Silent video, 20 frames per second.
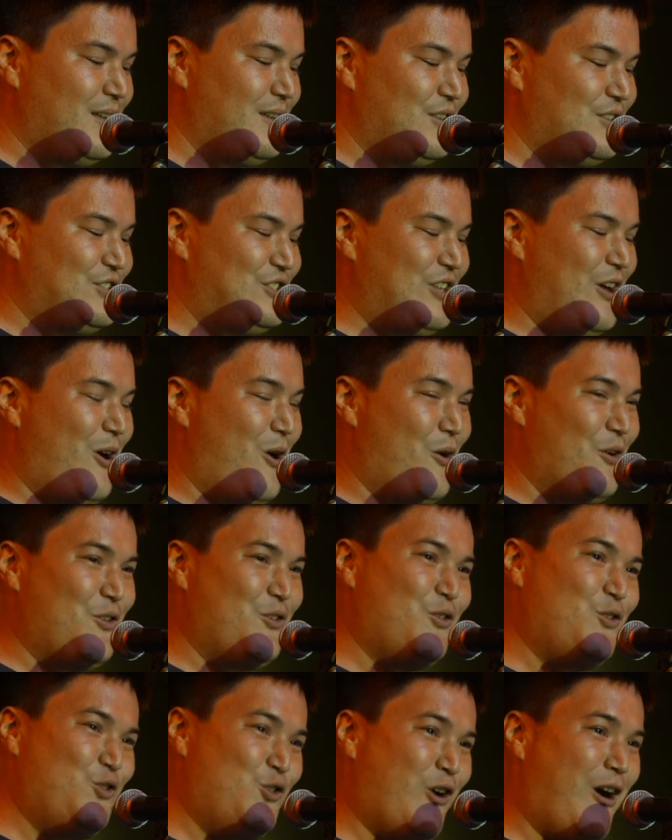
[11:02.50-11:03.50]
So
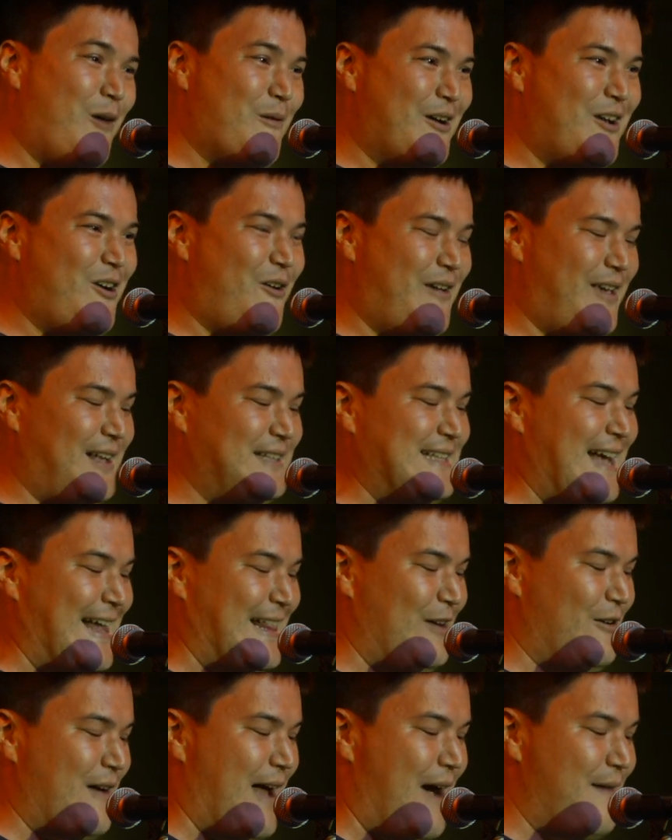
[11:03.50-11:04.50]
you all were going
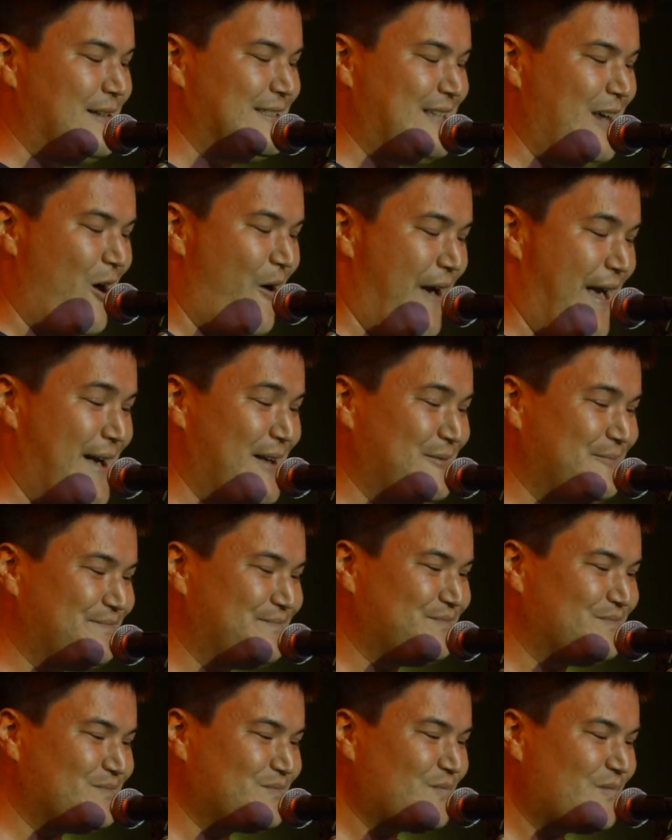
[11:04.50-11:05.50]
exactly where I was going.
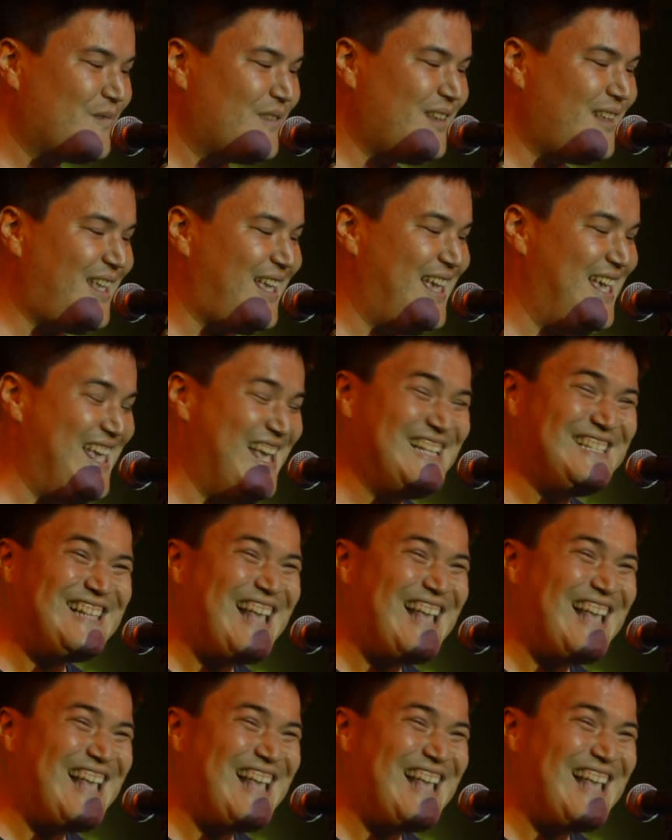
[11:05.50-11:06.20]
Is